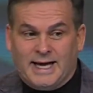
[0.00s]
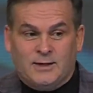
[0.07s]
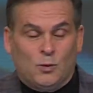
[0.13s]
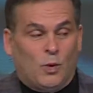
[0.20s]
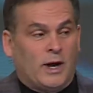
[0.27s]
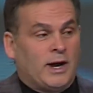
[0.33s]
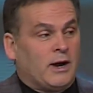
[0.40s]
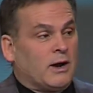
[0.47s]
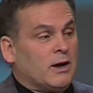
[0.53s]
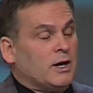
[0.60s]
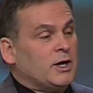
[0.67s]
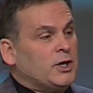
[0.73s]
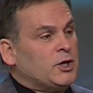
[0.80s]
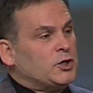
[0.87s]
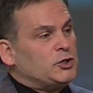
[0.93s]
and
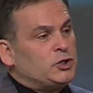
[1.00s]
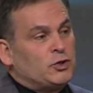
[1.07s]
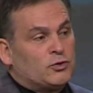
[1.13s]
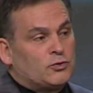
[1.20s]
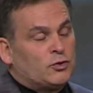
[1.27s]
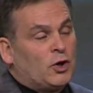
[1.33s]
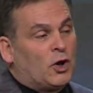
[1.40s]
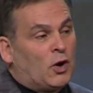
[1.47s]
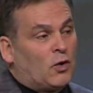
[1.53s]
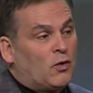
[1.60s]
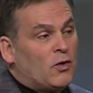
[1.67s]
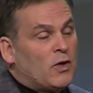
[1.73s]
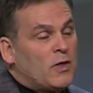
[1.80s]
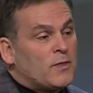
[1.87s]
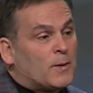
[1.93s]
where you don't
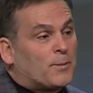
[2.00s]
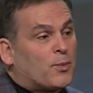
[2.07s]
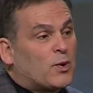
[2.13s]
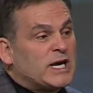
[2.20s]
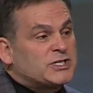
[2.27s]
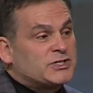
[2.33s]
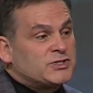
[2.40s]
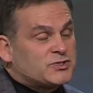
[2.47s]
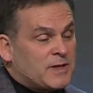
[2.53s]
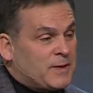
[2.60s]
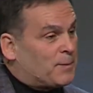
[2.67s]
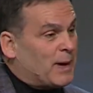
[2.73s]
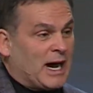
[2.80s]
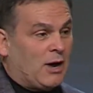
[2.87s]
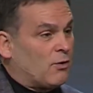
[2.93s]
know the presence
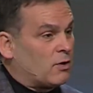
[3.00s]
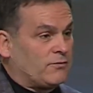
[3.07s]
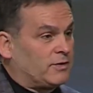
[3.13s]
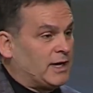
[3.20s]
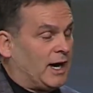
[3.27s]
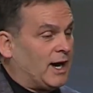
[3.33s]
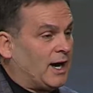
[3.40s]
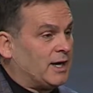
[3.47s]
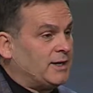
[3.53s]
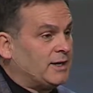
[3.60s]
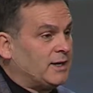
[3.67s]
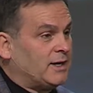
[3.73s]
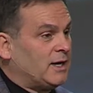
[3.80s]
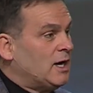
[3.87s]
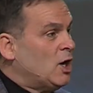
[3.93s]
and the power of God.
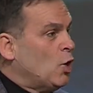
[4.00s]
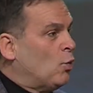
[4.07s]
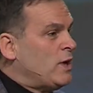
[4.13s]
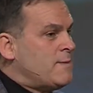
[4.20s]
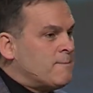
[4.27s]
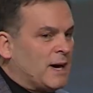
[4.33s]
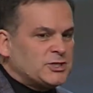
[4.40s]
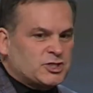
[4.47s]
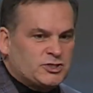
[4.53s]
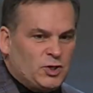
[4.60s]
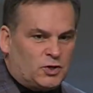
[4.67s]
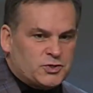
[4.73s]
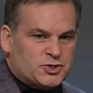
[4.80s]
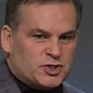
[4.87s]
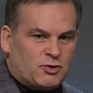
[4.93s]
We must
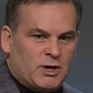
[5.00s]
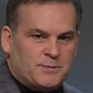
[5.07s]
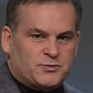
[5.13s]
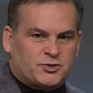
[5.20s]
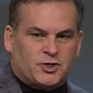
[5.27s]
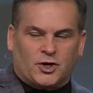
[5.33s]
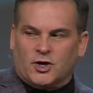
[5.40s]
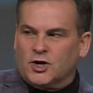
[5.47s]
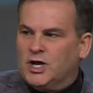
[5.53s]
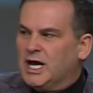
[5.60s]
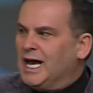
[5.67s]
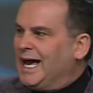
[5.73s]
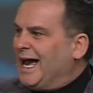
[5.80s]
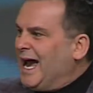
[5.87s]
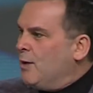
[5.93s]
know the scripture
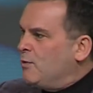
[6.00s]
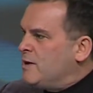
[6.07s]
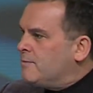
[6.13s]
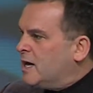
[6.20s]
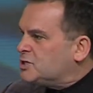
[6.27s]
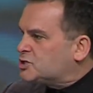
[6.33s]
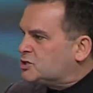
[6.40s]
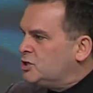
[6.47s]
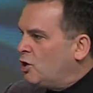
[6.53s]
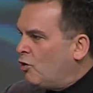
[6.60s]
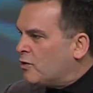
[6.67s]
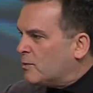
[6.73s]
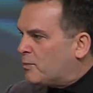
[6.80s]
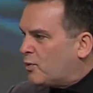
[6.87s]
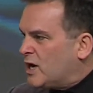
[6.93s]
and we must
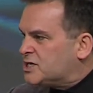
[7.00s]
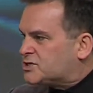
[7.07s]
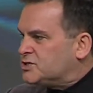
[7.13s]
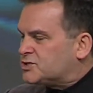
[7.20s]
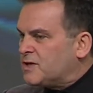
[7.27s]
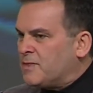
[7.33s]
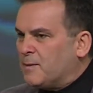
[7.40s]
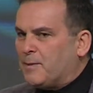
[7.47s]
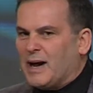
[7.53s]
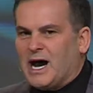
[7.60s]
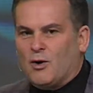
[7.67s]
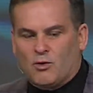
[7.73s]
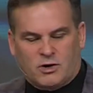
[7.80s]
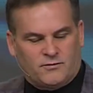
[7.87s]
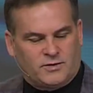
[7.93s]
know the presence and the
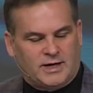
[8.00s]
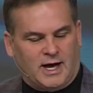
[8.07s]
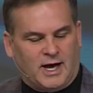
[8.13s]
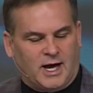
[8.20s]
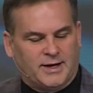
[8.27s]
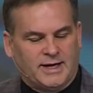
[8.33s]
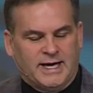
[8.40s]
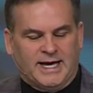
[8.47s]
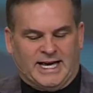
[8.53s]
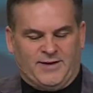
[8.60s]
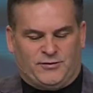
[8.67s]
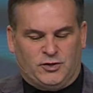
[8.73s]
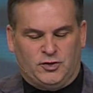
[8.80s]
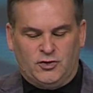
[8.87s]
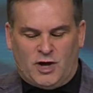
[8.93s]
power of God.
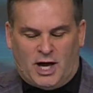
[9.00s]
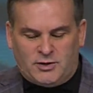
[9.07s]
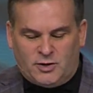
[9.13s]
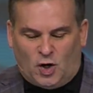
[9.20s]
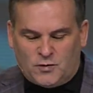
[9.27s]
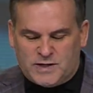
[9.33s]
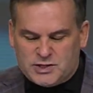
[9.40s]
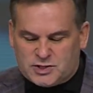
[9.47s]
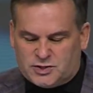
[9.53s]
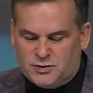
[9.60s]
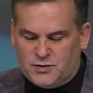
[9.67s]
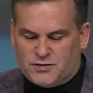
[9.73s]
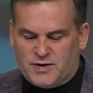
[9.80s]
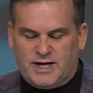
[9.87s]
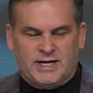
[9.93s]
If you do not know these
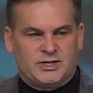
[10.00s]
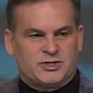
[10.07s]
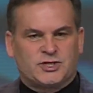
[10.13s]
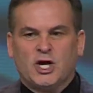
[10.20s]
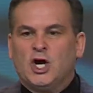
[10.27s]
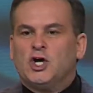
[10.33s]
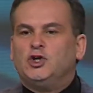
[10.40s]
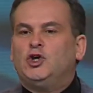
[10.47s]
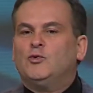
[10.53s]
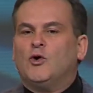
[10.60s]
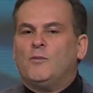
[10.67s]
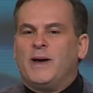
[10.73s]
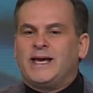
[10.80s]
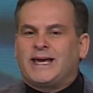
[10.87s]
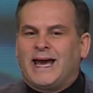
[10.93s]
two things, you
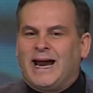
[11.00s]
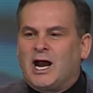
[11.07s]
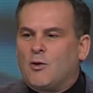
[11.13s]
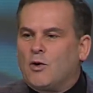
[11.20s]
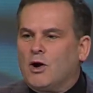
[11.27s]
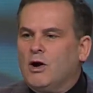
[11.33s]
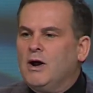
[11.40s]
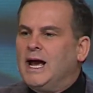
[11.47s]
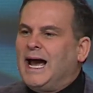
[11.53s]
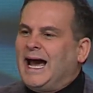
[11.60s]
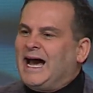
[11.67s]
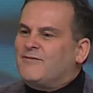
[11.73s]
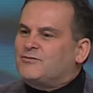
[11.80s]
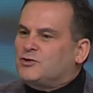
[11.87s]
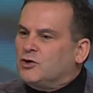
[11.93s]
will make error
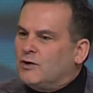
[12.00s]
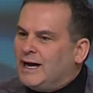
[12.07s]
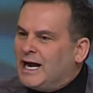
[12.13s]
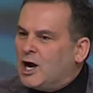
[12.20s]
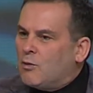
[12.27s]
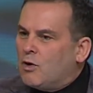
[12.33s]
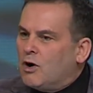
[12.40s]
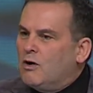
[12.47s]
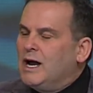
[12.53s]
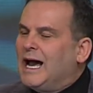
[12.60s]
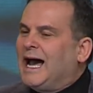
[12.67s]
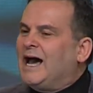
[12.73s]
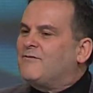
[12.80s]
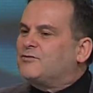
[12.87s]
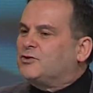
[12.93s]
after error
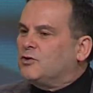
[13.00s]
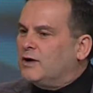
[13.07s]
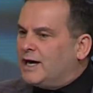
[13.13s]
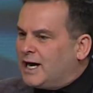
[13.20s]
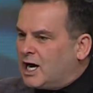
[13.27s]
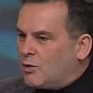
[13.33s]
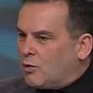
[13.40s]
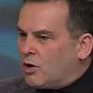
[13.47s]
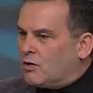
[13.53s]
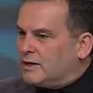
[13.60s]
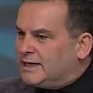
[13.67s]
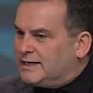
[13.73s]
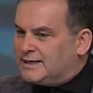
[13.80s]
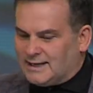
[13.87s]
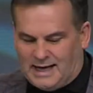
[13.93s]
after
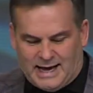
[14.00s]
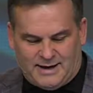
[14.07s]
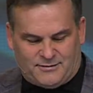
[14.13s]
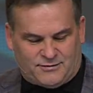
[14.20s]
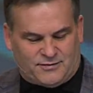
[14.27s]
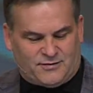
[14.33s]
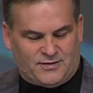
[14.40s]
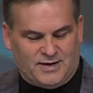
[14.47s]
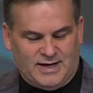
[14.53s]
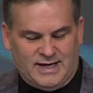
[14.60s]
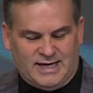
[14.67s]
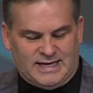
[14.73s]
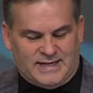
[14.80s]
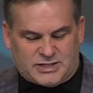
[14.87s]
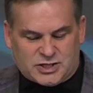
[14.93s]
error in life.
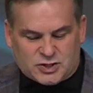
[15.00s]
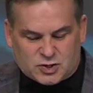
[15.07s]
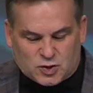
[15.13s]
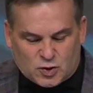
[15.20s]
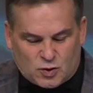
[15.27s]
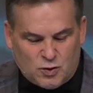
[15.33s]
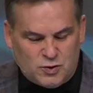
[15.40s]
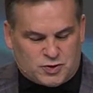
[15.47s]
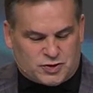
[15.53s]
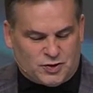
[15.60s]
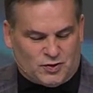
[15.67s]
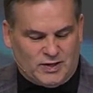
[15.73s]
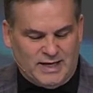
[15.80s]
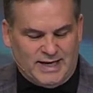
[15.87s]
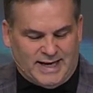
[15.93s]
This is
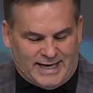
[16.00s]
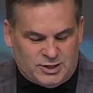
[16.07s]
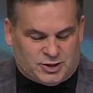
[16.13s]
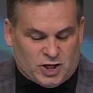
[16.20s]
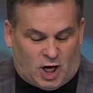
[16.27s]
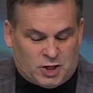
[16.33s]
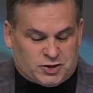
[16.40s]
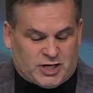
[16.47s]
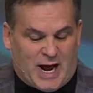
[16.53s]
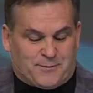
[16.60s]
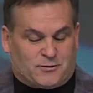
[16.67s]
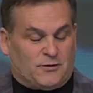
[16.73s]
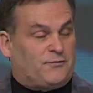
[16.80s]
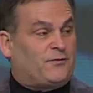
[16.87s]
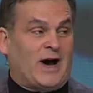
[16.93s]
crucial. In John
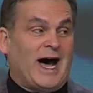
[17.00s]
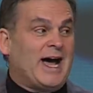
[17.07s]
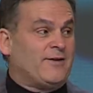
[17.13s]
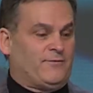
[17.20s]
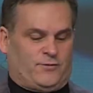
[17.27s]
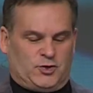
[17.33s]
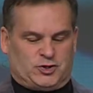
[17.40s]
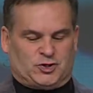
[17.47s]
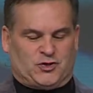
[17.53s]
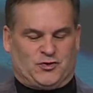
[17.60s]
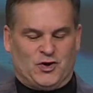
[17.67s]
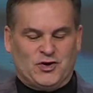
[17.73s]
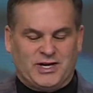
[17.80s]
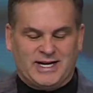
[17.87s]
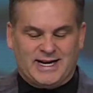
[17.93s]
chapter 5, verse
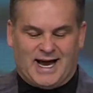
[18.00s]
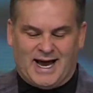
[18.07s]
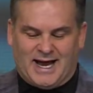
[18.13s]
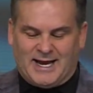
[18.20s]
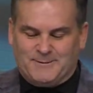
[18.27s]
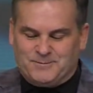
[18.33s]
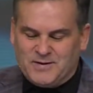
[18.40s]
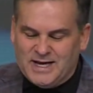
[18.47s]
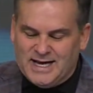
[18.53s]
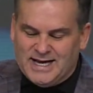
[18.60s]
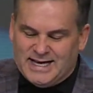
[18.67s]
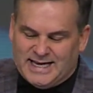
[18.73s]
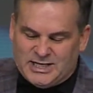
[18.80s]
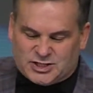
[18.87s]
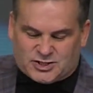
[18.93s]
39,
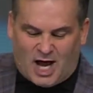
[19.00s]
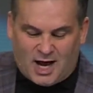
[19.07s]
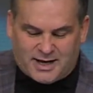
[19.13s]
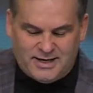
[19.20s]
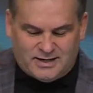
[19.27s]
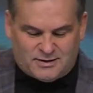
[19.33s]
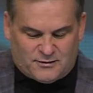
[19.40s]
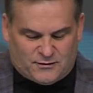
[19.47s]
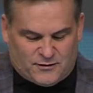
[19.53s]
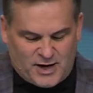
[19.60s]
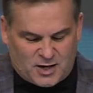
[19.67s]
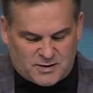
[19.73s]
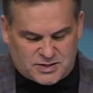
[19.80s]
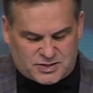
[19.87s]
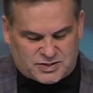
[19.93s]
he's talking to the
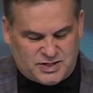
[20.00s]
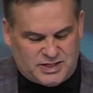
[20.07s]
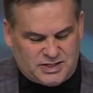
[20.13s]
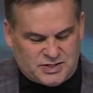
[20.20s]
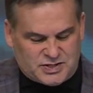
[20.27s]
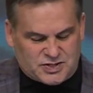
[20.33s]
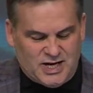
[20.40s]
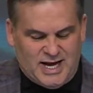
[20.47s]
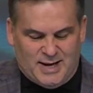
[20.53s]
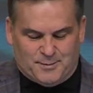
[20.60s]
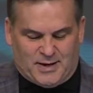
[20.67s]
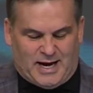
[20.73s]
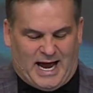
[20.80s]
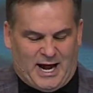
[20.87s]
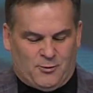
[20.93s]
Pharisees,
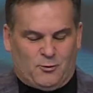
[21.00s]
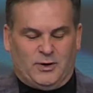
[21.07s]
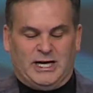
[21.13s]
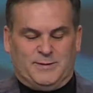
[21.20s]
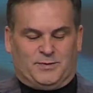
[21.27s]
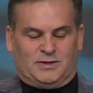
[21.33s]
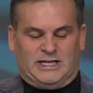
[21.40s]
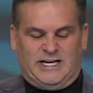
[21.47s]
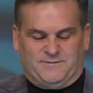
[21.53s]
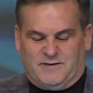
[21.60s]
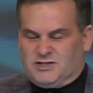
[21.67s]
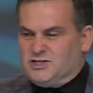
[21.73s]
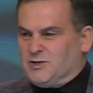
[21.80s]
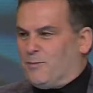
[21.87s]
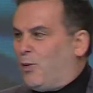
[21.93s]
but I really believe
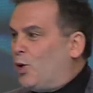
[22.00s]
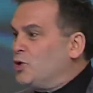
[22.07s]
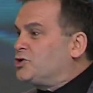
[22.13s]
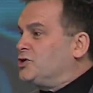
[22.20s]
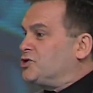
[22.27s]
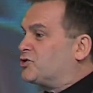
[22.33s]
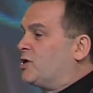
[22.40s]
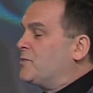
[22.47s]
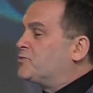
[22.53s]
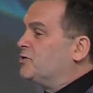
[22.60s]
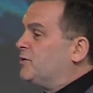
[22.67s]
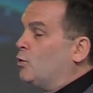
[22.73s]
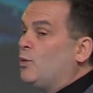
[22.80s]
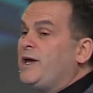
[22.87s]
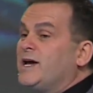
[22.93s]
this is a portion of
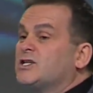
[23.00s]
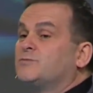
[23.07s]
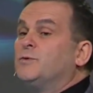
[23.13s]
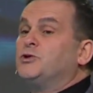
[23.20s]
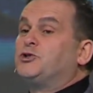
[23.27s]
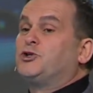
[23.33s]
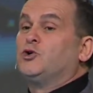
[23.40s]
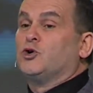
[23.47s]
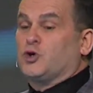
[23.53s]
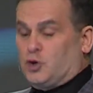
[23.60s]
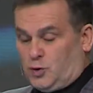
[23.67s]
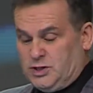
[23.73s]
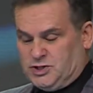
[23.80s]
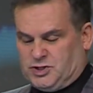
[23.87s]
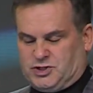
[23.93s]
scripture that we as mature
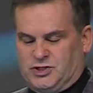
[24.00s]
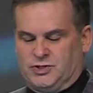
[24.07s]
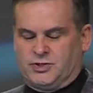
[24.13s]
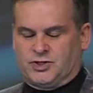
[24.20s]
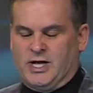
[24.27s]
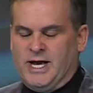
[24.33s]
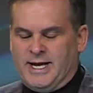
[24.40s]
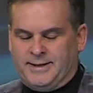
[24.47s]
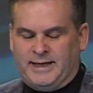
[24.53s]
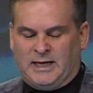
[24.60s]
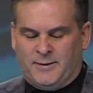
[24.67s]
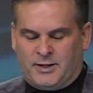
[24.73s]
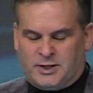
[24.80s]
Christians need to